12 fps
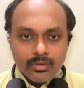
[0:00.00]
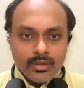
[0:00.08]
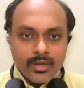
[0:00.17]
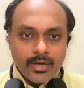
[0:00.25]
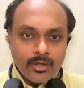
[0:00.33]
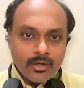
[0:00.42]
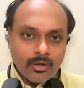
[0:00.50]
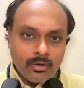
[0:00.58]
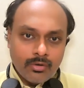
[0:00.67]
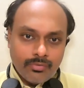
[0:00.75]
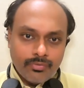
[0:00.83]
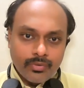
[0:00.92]
the idea
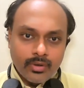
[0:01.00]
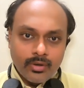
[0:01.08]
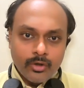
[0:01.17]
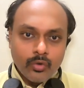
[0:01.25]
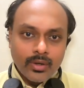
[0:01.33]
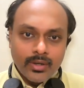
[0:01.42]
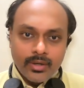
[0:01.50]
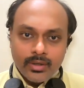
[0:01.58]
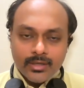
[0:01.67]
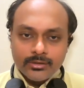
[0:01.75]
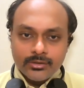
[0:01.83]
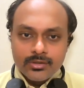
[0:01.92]
of nuclear
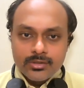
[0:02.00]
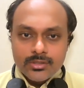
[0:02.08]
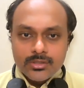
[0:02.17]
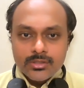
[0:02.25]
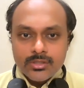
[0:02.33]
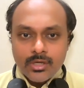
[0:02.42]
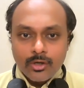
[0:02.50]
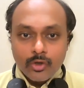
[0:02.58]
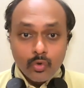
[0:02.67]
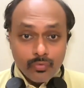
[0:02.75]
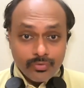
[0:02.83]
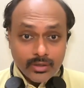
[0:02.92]
reactions,
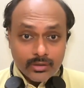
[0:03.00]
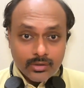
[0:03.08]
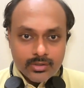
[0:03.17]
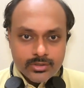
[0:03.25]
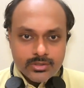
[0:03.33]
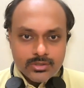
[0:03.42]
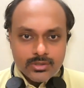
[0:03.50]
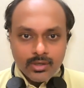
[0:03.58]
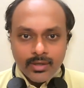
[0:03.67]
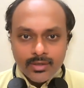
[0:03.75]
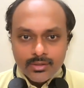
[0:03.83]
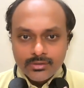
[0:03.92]
Q factors,
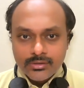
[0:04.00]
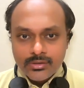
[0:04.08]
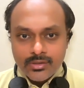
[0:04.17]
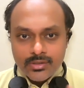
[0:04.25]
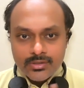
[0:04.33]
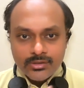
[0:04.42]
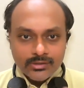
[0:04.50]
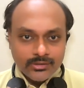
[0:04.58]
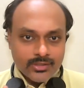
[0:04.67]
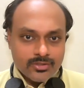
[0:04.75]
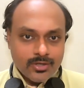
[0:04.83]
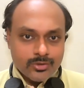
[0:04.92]
energy
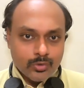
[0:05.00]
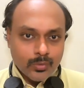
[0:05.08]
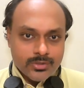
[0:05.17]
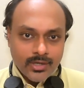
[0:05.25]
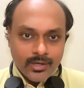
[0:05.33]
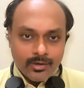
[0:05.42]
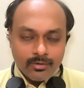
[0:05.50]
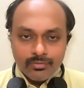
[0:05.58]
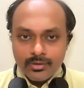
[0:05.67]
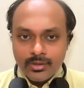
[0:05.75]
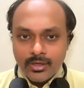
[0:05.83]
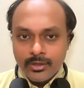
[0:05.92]
changes associated
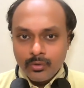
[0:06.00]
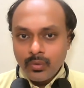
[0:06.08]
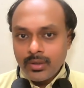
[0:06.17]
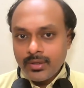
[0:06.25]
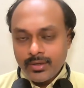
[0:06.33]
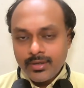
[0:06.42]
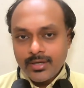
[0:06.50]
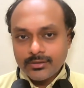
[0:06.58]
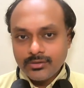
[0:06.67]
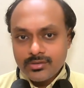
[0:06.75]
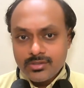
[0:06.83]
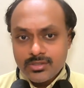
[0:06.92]
with nuclear
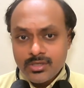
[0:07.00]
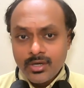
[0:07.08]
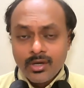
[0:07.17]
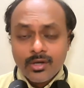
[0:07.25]
reactions.